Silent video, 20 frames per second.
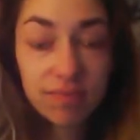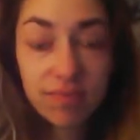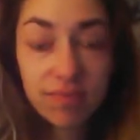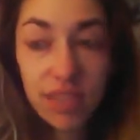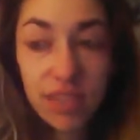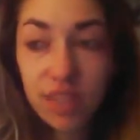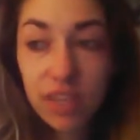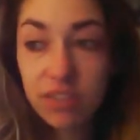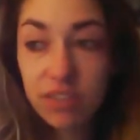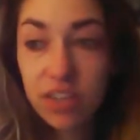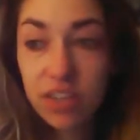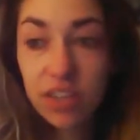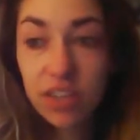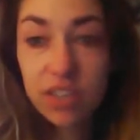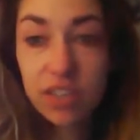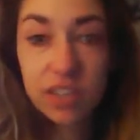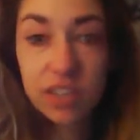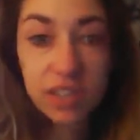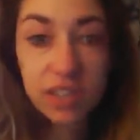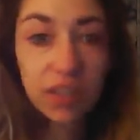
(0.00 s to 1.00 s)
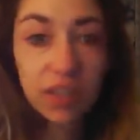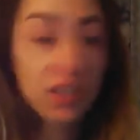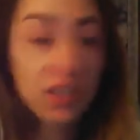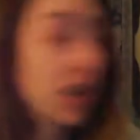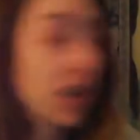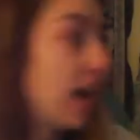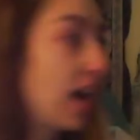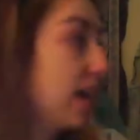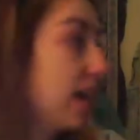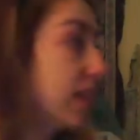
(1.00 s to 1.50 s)
live here until
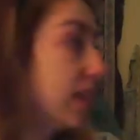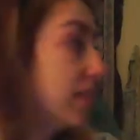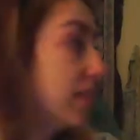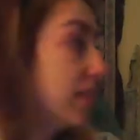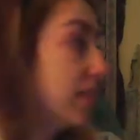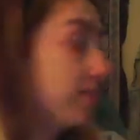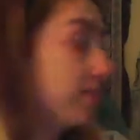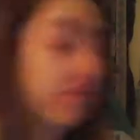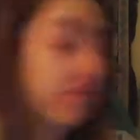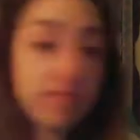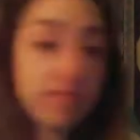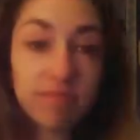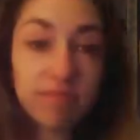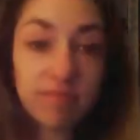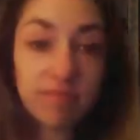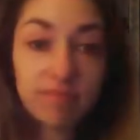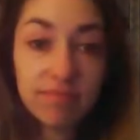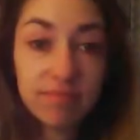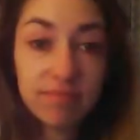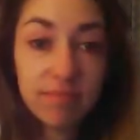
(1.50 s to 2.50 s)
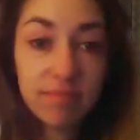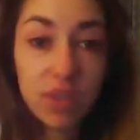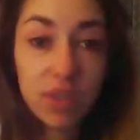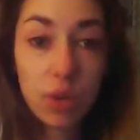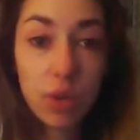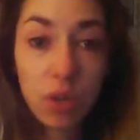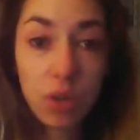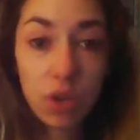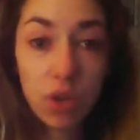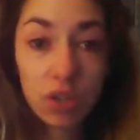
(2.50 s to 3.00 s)
I can
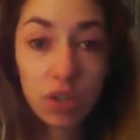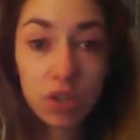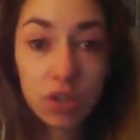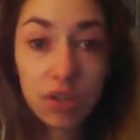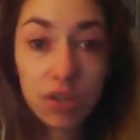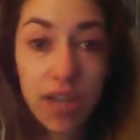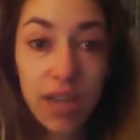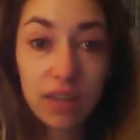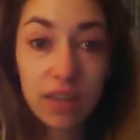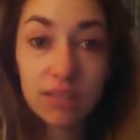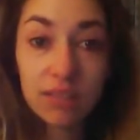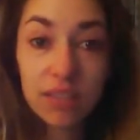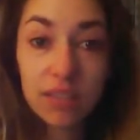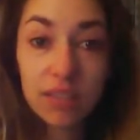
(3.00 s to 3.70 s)
no longer do that.